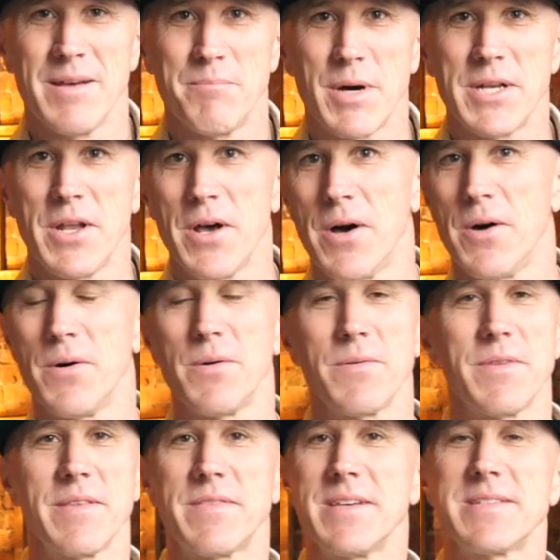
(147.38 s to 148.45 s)
But know
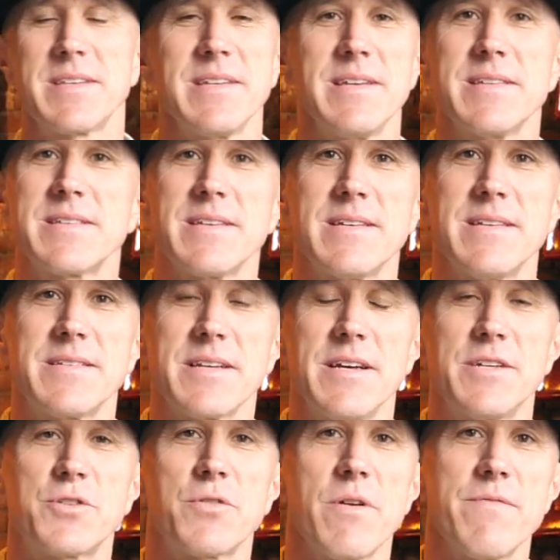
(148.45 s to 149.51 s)
that this isn't a
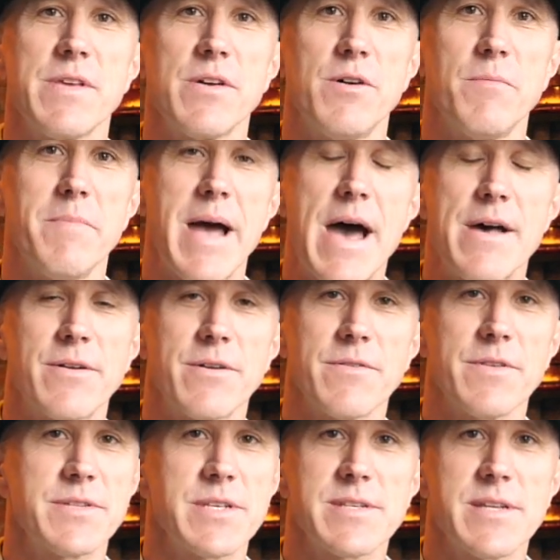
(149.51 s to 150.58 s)
trivial matter.
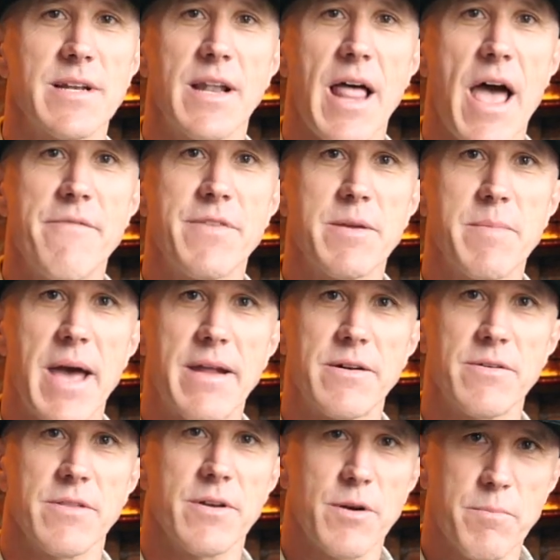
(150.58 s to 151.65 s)
This isn't a laughing matter.
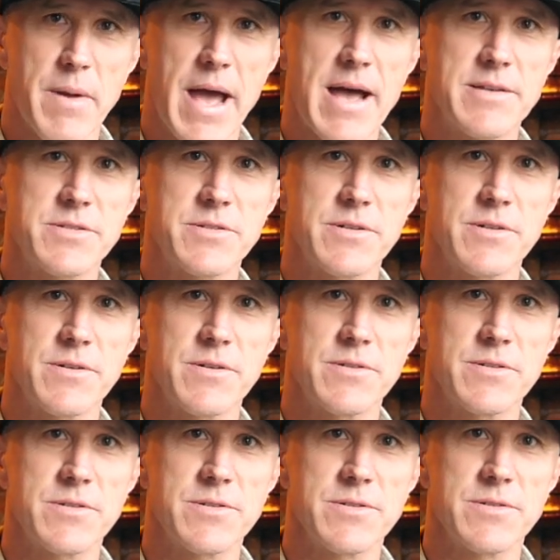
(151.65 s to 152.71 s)
There are
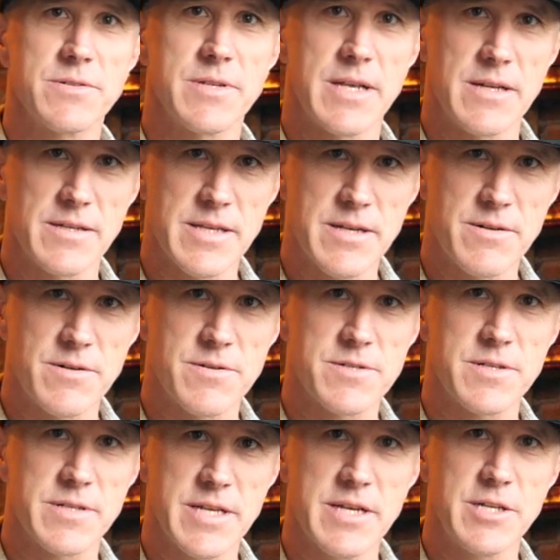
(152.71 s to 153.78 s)
pastors and leaders
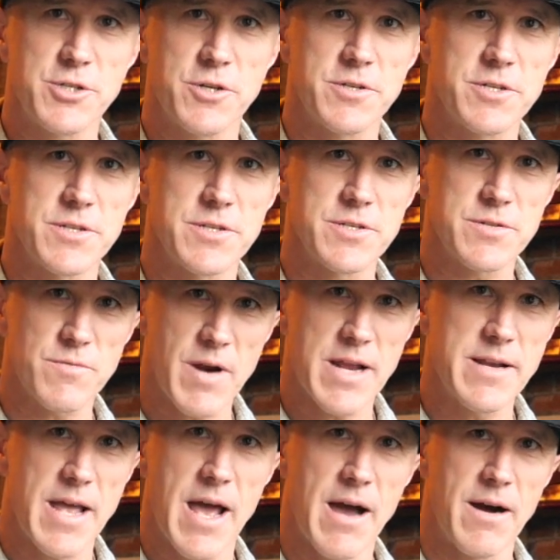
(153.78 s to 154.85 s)
leading churches right
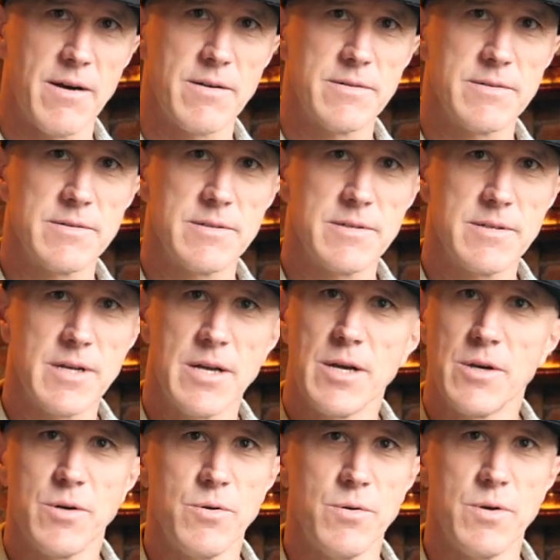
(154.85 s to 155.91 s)
now
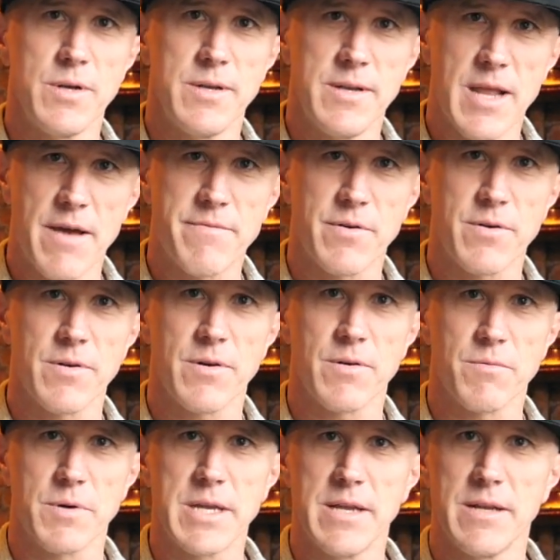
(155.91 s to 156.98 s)
who never
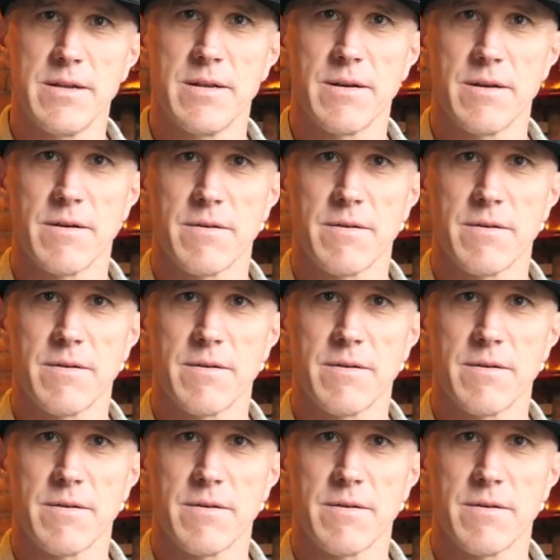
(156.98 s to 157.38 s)
read